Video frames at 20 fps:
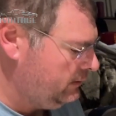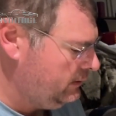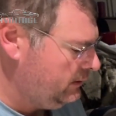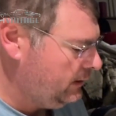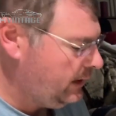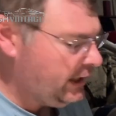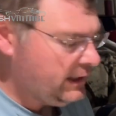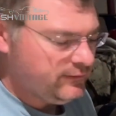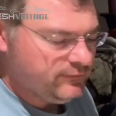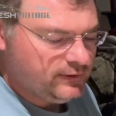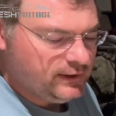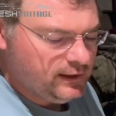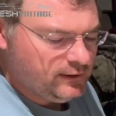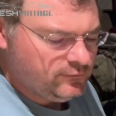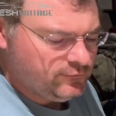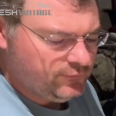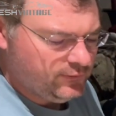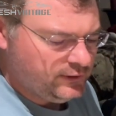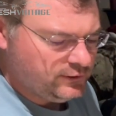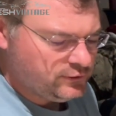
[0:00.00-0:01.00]
Kind of a nice
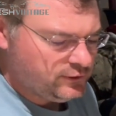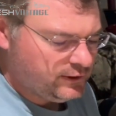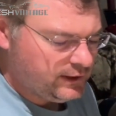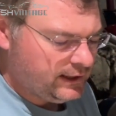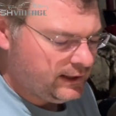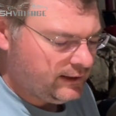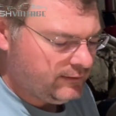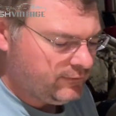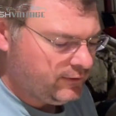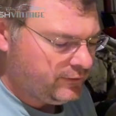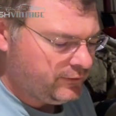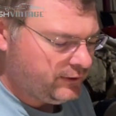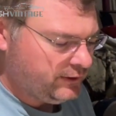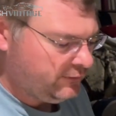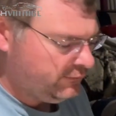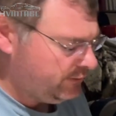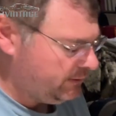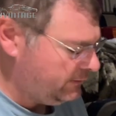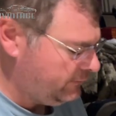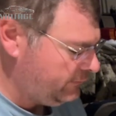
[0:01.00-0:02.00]
feature to have, all
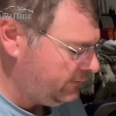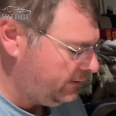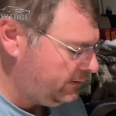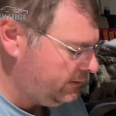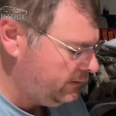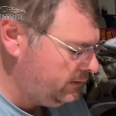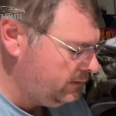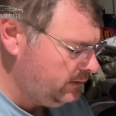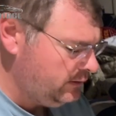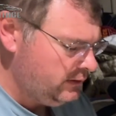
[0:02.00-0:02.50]
things considered.